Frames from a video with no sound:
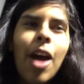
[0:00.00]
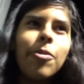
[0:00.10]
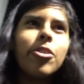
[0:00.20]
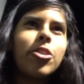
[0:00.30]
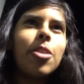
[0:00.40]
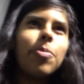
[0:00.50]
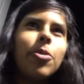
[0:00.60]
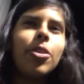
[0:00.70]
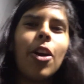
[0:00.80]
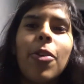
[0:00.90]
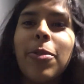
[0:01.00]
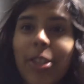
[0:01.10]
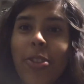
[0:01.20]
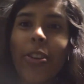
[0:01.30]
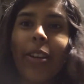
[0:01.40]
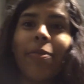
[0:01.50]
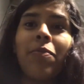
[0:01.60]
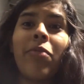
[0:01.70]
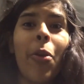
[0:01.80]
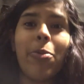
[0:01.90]
gonna try to pull the car with the truck.
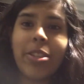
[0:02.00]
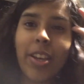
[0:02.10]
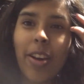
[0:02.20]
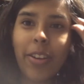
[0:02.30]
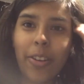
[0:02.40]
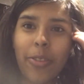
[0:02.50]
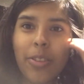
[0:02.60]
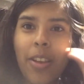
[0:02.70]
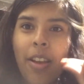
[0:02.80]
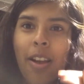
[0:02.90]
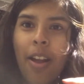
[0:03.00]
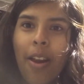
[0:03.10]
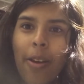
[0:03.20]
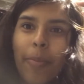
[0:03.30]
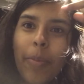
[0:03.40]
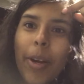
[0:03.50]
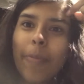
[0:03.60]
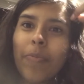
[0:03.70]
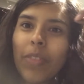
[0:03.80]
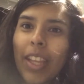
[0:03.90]
We'll see how it goes. But
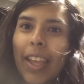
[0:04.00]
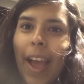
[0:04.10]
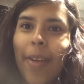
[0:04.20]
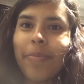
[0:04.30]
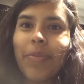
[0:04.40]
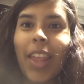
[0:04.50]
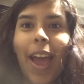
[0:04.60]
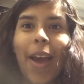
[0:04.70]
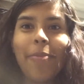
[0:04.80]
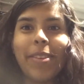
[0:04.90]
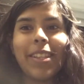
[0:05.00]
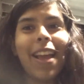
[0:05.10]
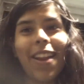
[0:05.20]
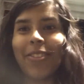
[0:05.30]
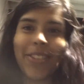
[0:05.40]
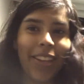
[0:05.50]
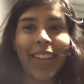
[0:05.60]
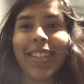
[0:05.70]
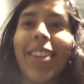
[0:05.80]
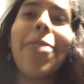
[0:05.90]
yeah, that happened. And I'll see you
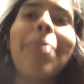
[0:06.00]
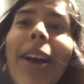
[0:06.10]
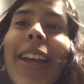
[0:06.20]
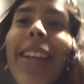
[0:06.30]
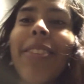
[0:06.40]
guys later. Bye.